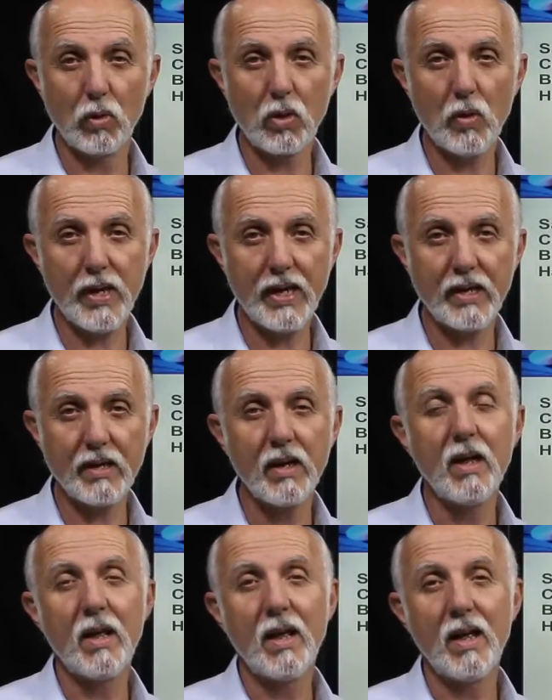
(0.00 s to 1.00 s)
go ahead
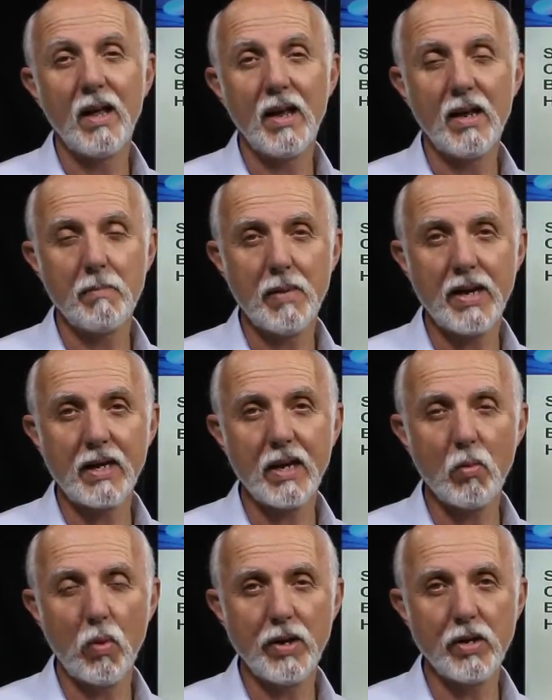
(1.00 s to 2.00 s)
and make a
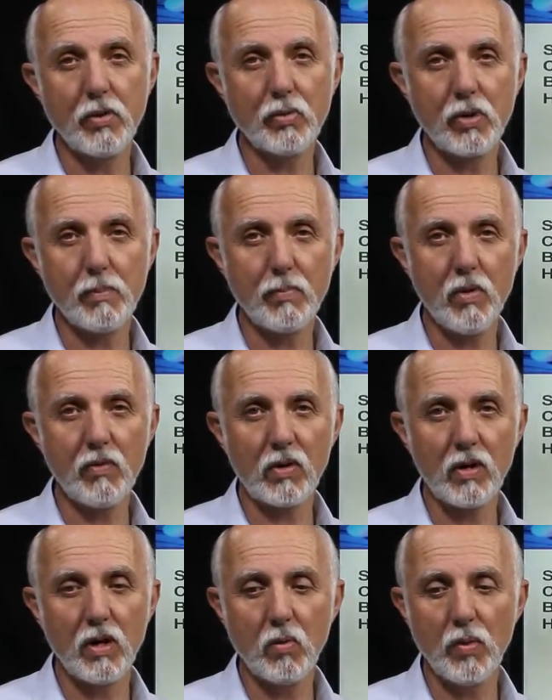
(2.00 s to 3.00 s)
1 no trump
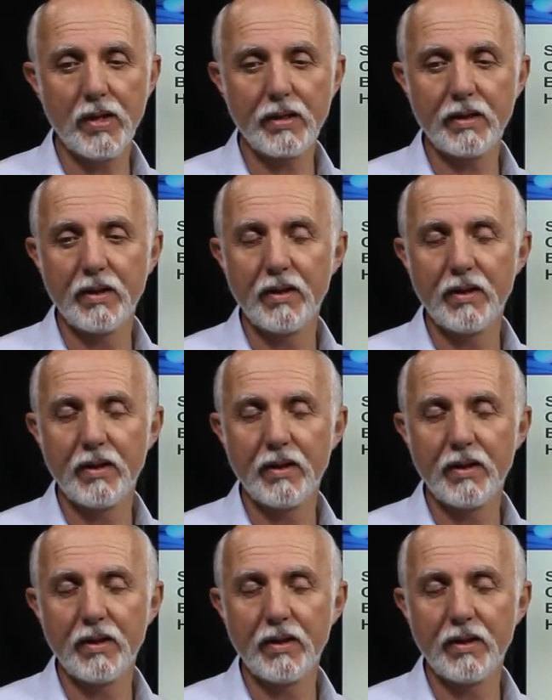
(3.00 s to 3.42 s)
overcall with